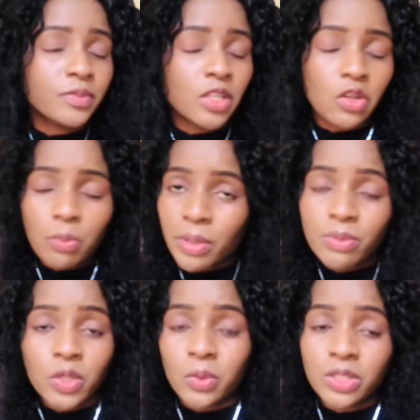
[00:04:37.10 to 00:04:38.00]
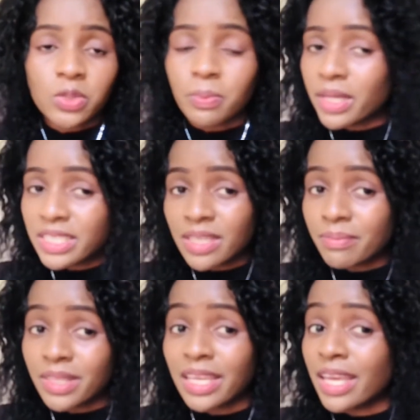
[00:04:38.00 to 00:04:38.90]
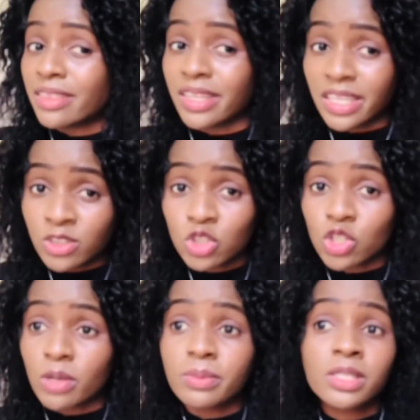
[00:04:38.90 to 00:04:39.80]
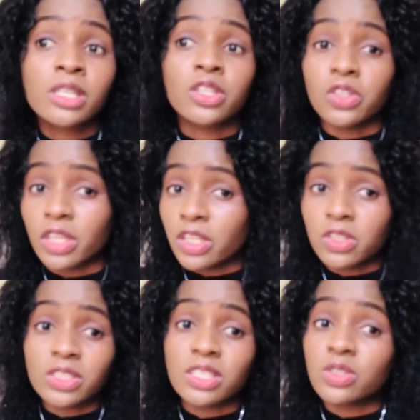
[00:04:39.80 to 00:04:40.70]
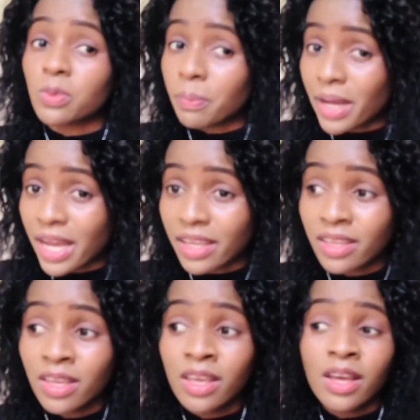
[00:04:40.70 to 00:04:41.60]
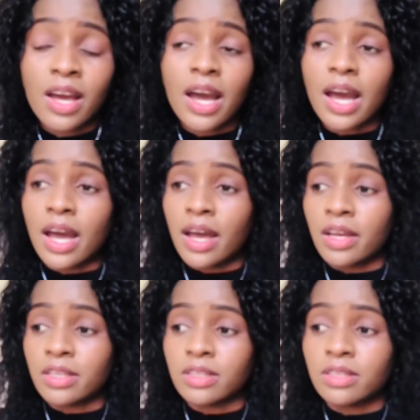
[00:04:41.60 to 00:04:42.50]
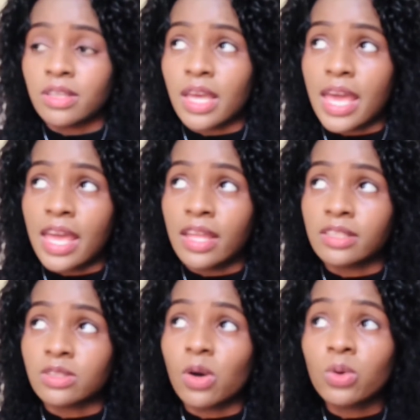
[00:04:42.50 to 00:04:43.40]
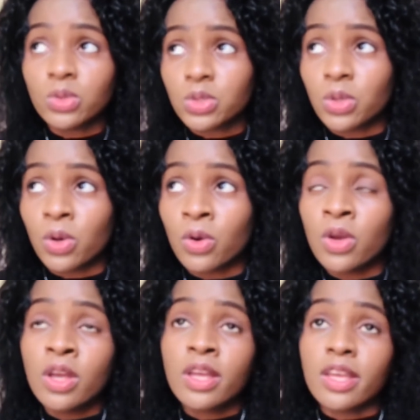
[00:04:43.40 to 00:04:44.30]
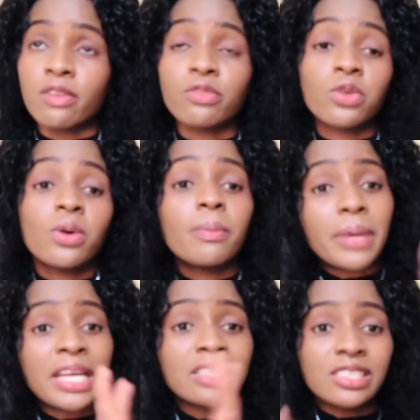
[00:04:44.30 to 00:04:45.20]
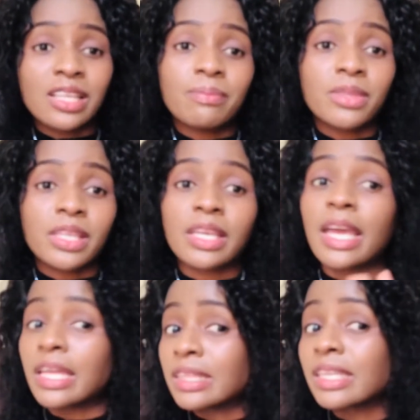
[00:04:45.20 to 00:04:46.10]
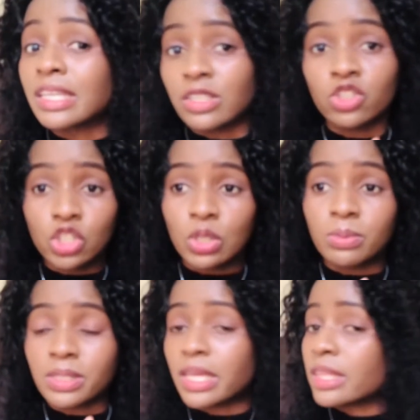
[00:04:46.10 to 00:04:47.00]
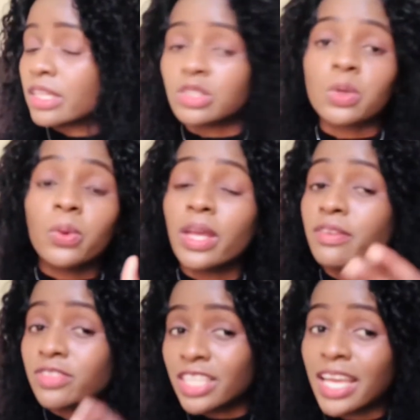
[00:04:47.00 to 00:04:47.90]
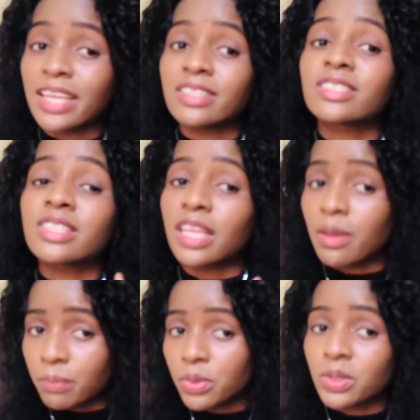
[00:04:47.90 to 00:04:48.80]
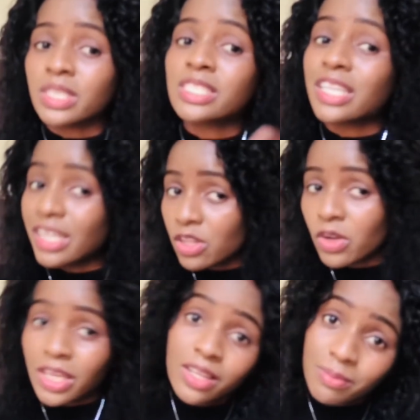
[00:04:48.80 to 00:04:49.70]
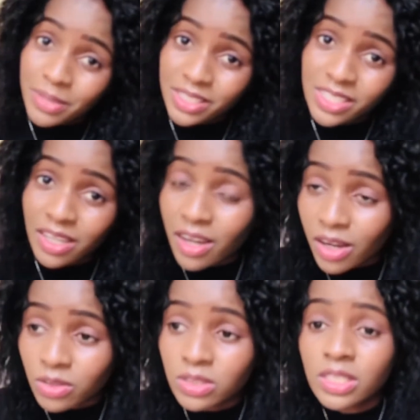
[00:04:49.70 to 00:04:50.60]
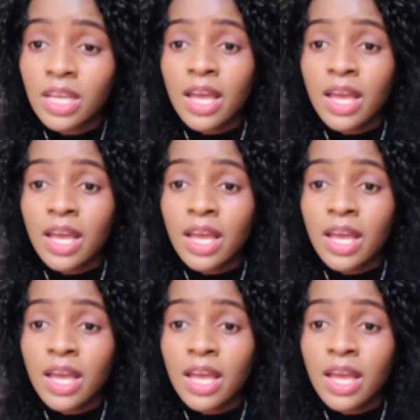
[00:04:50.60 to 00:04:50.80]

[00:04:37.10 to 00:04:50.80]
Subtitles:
you know, maybe you want to buy something at the in shops. You can use it to buy, and also if you're buying something at the in shops and they don't have change, they can put it in your Innbucks account.